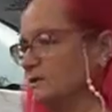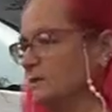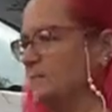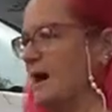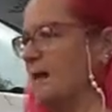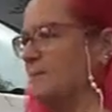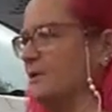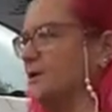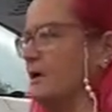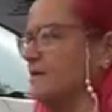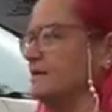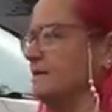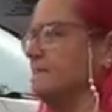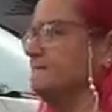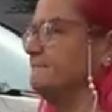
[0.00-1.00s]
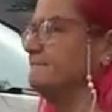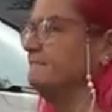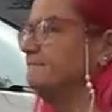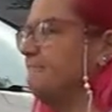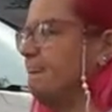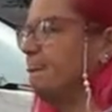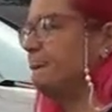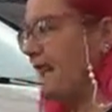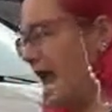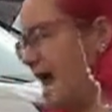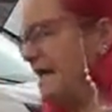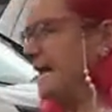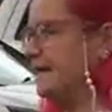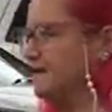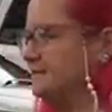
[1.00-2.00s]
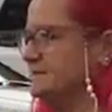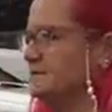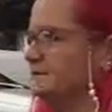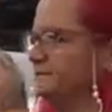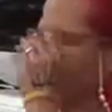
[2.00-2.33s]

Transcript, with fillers: is what the Bible calls it, Hades.